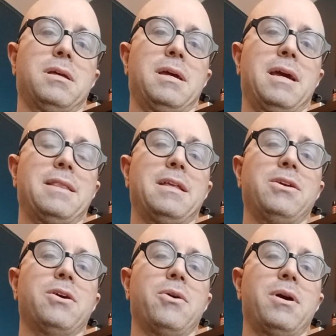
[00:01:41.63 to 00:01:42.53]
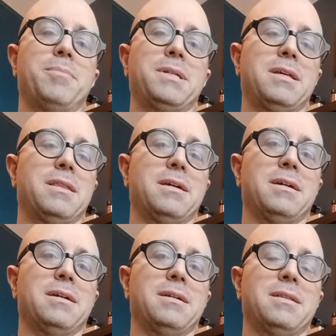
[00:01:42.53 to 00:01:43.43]
then you go up to the
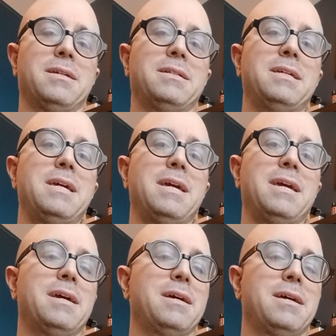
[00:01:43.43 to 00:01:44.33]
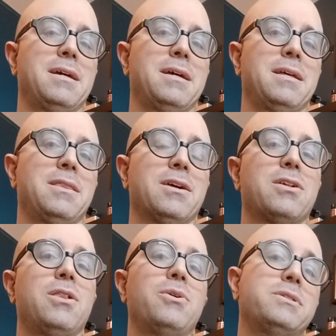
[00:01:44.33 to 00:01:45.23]
D. The
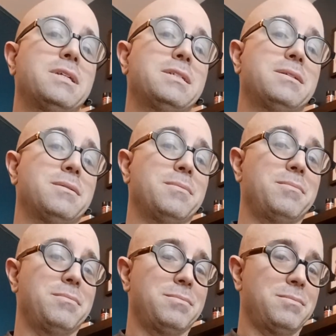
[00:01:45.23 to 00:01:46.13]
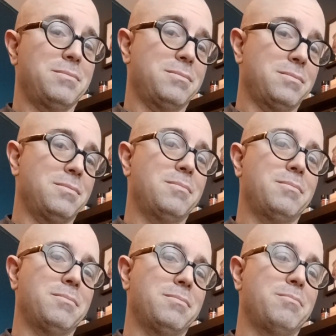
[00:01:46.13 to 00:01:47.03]
closest
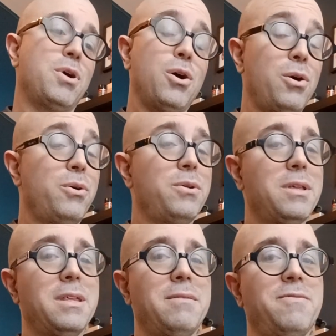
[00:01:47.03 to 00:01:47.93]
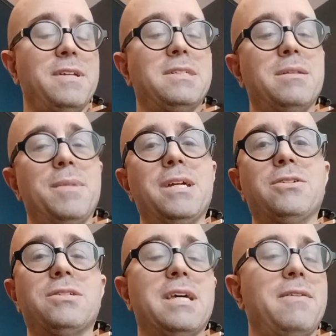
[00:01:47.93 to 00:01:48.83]
mode that fits the major
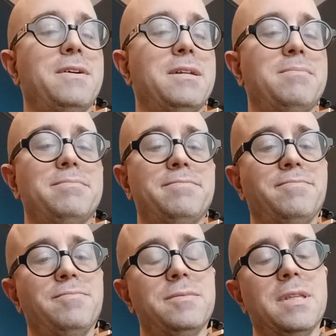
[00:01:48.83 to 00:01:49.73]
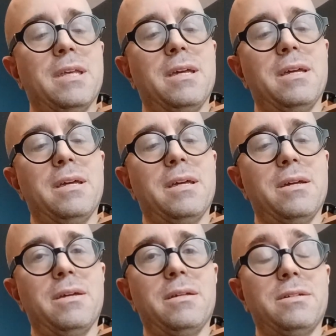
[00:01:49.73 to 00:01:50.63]
7
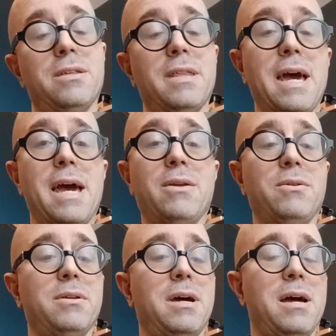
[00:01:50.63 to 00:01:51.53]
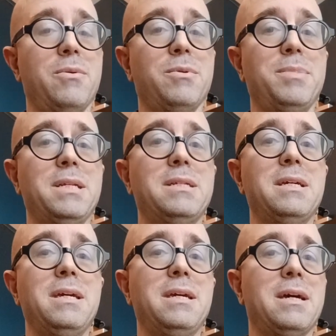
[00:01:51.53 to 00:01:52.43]
to that would be
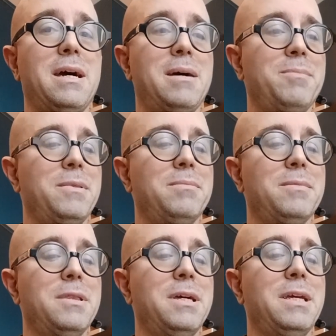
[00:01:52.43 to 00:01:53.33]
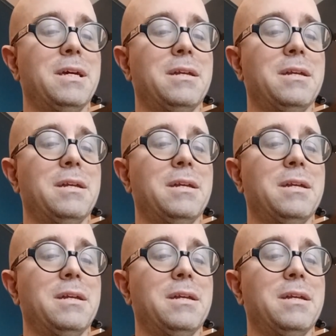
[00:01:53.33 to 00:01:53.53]
D Lydian,